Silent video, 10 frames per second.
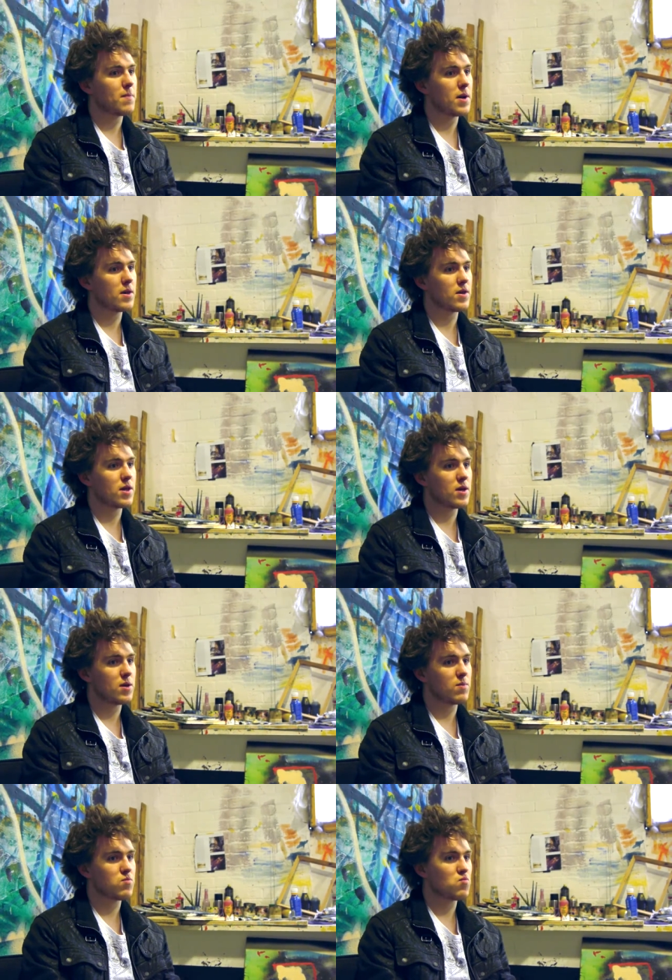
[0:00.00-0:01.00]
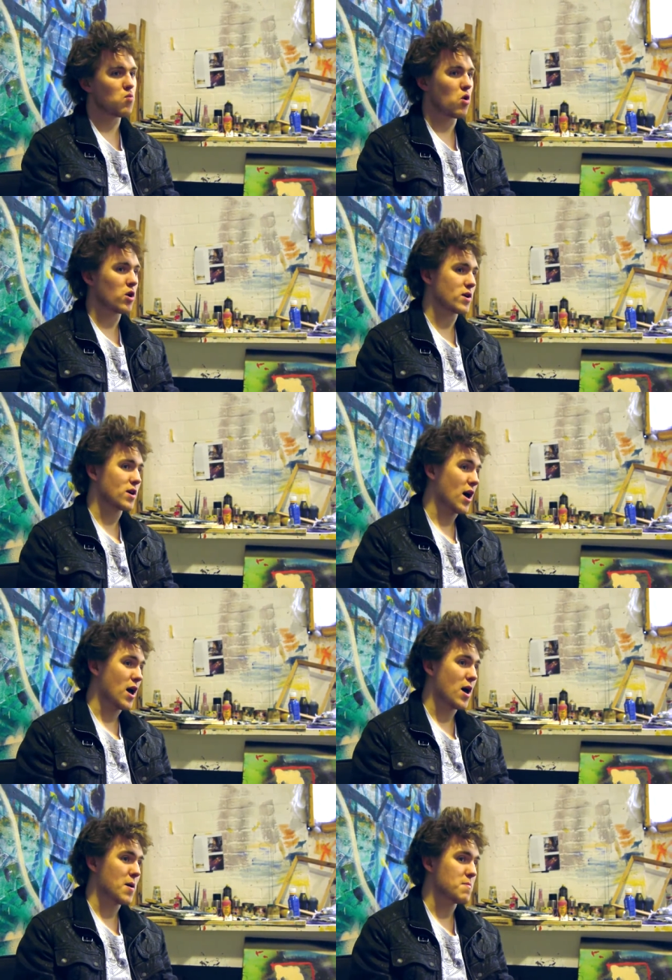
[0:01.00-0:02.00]
mainly work
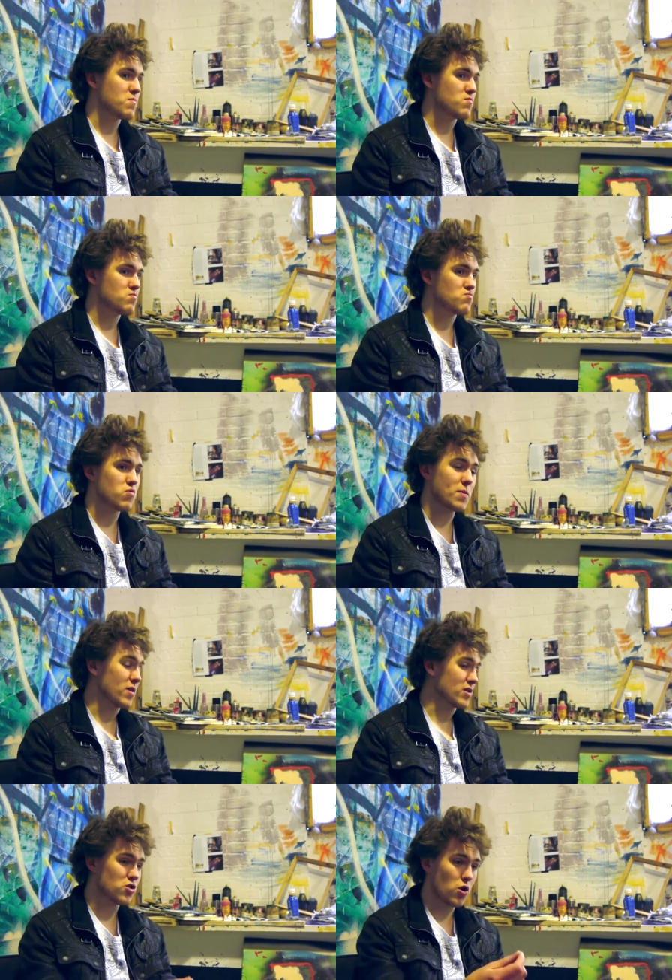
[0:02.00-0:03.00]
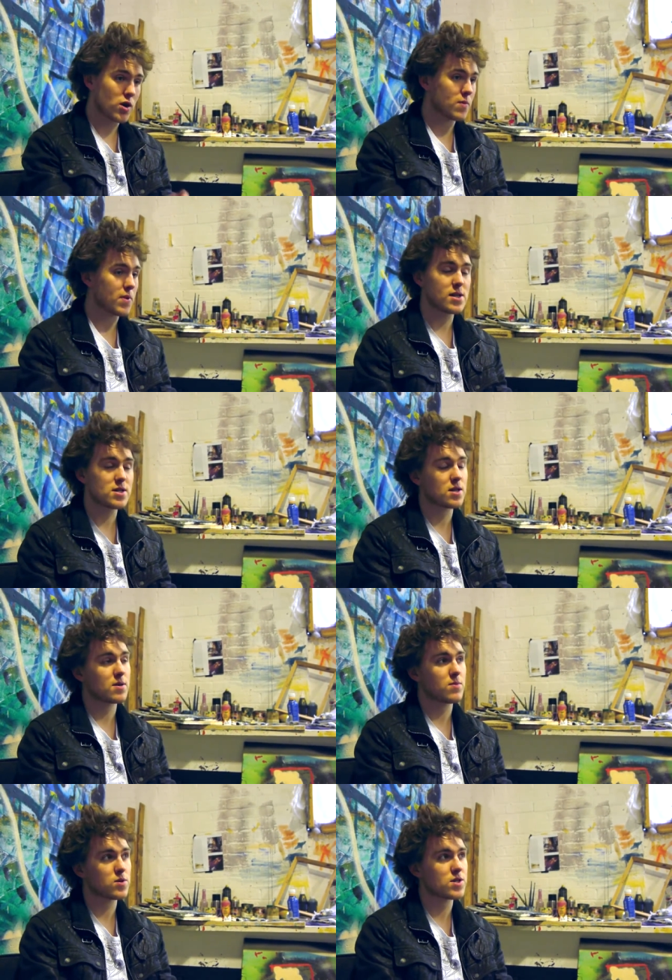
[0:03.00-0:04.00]
primarily drawing and
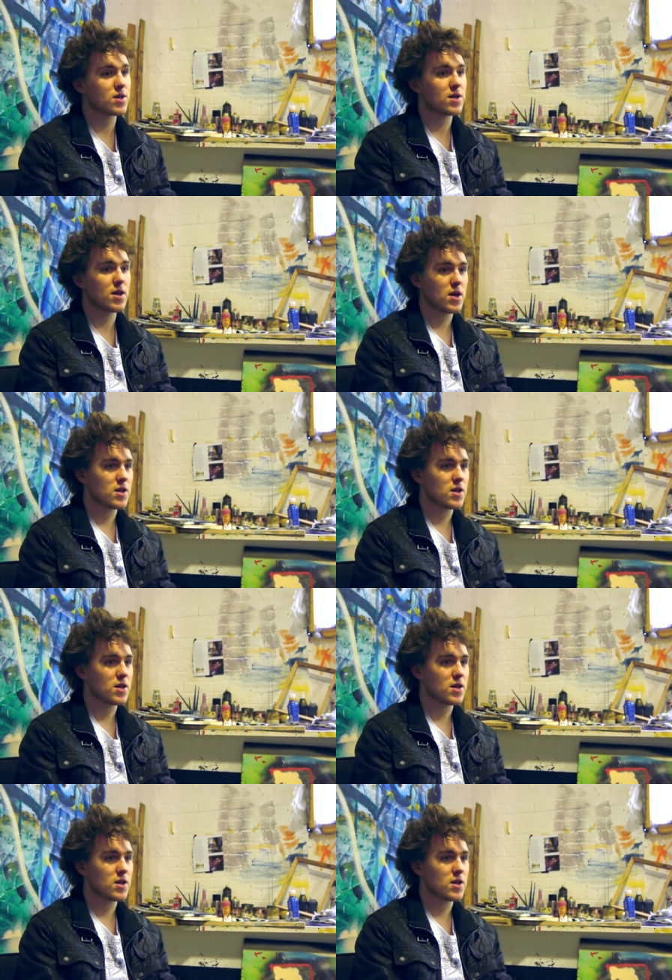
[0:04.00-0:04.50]
painting, mostly.